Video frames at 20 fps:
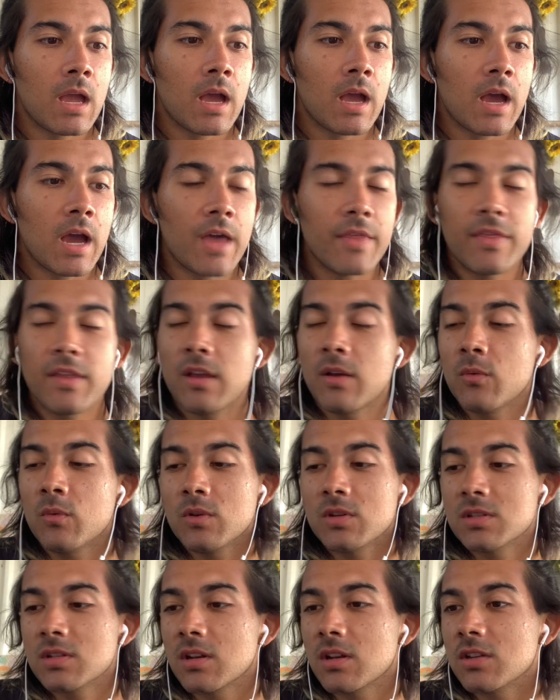I think we're
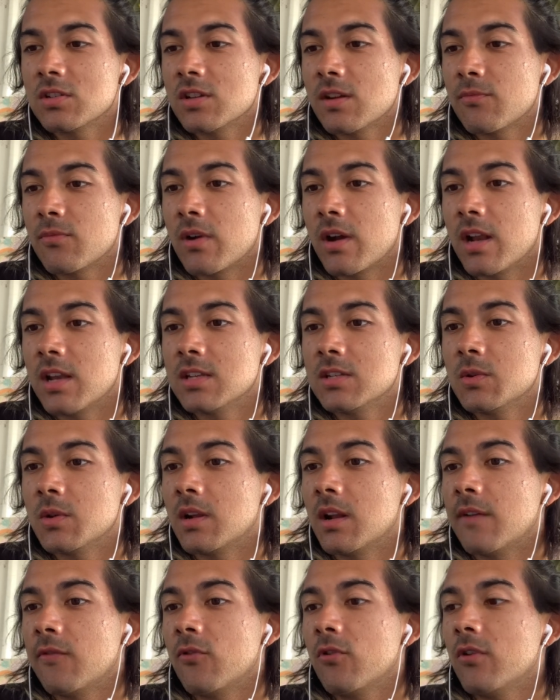just going to jump right into it.
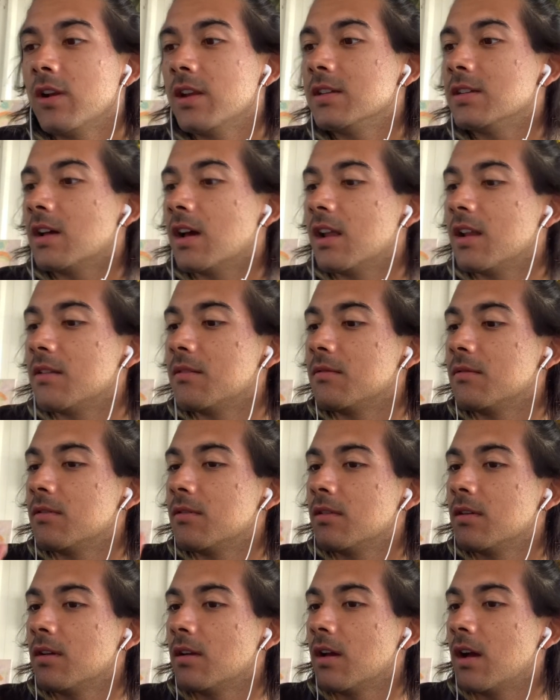I've
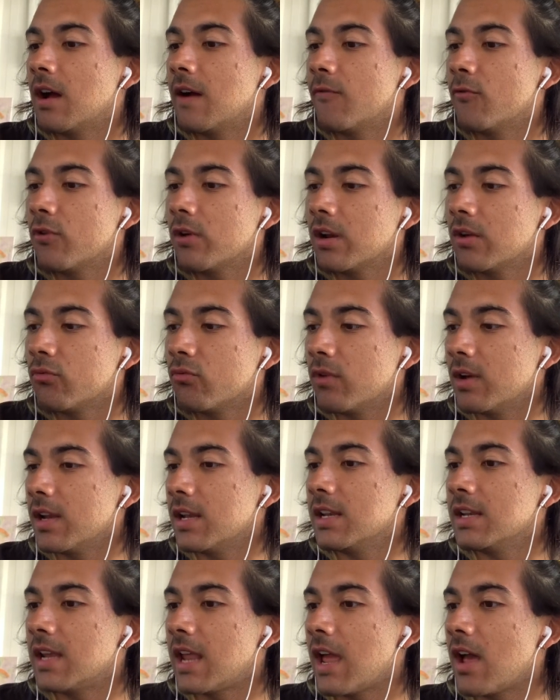already
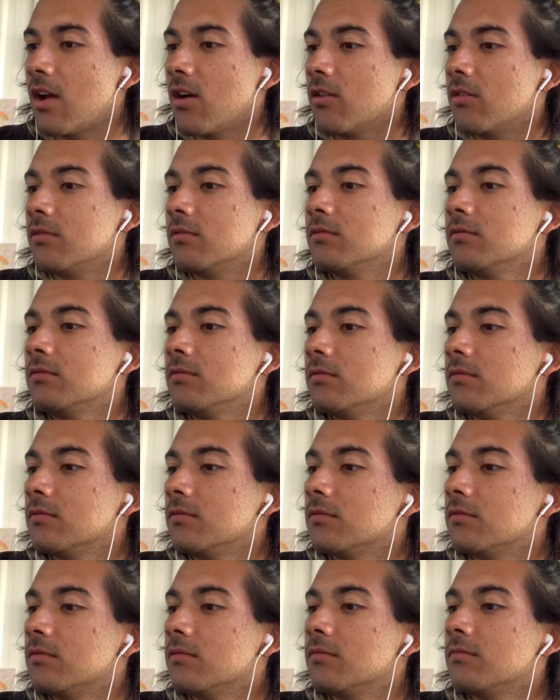written down
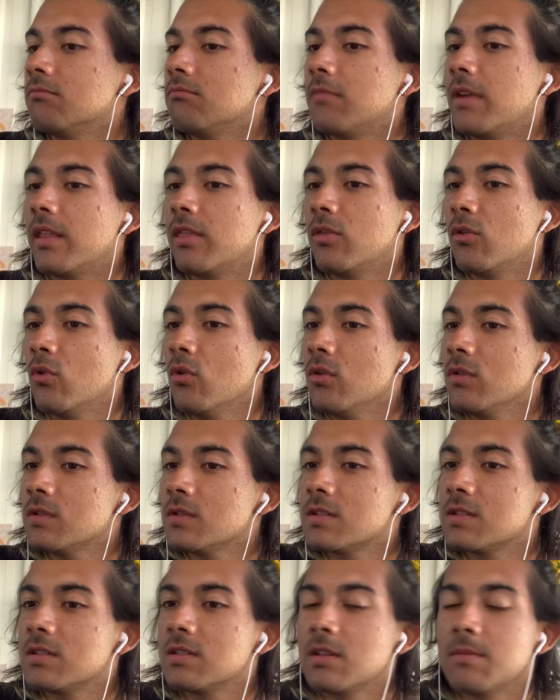my
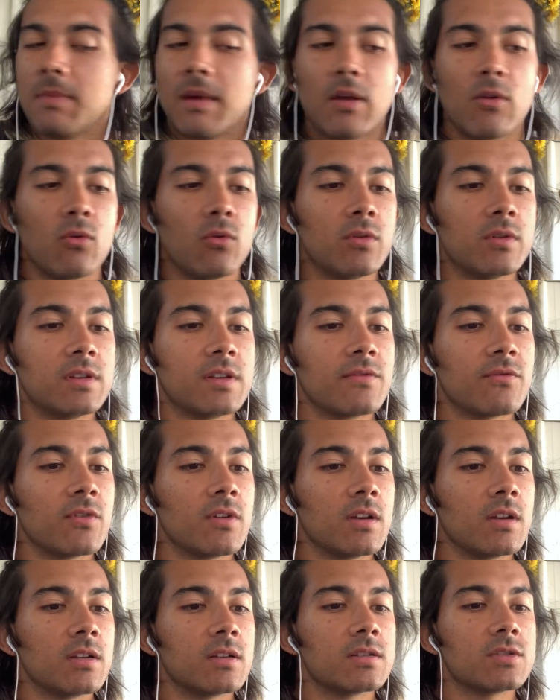thoughts about all the
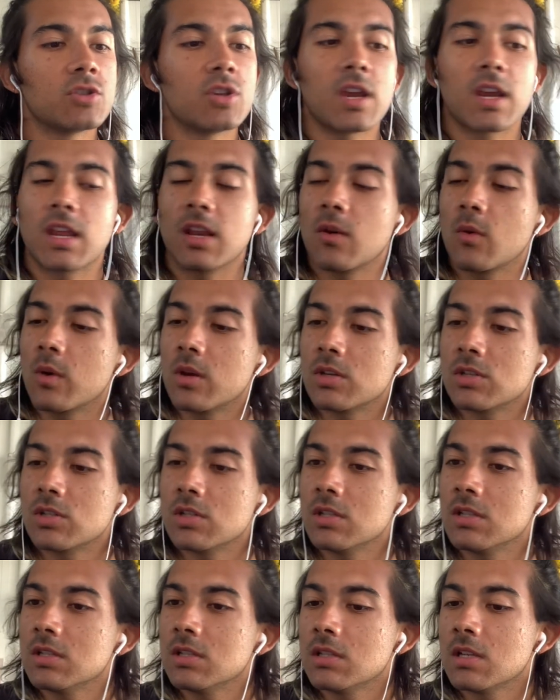different check-in
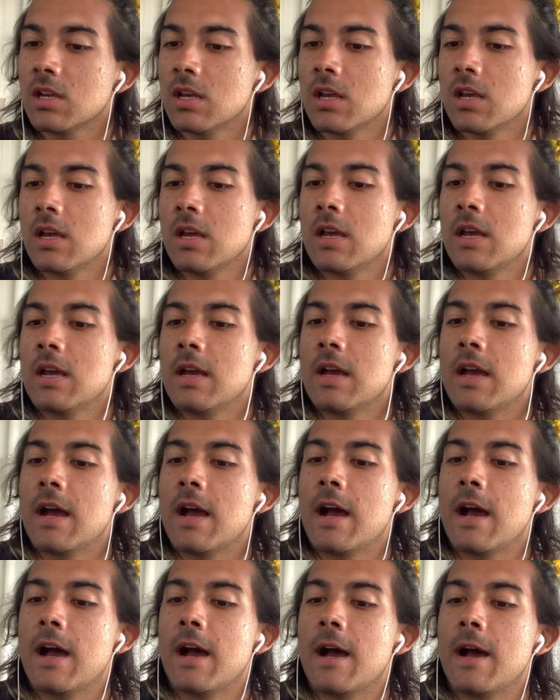questions.
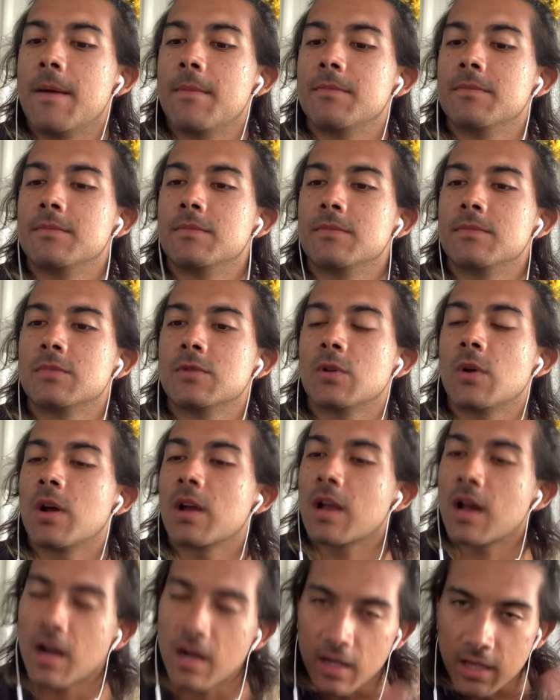So I'll
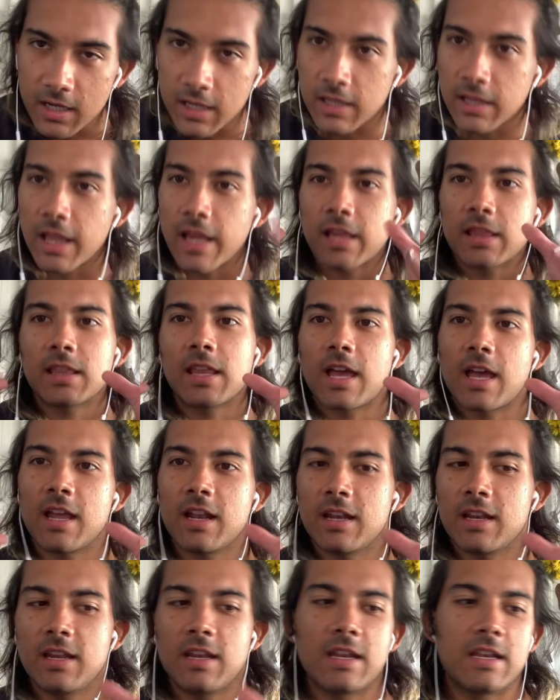kind of collate that
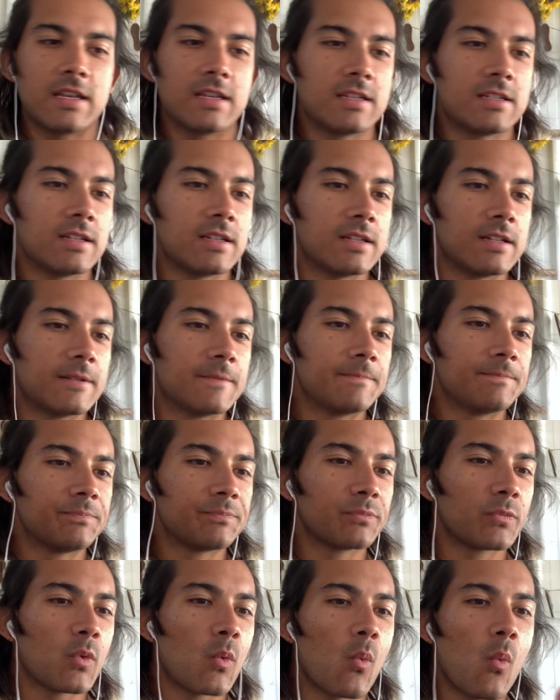into
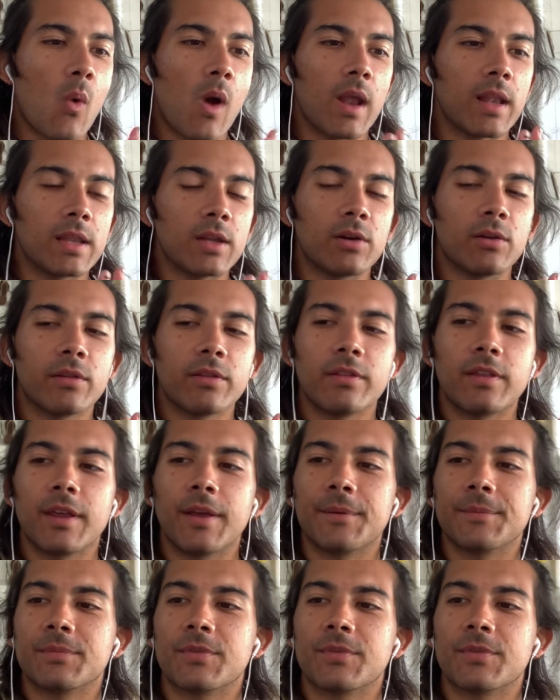one little thing.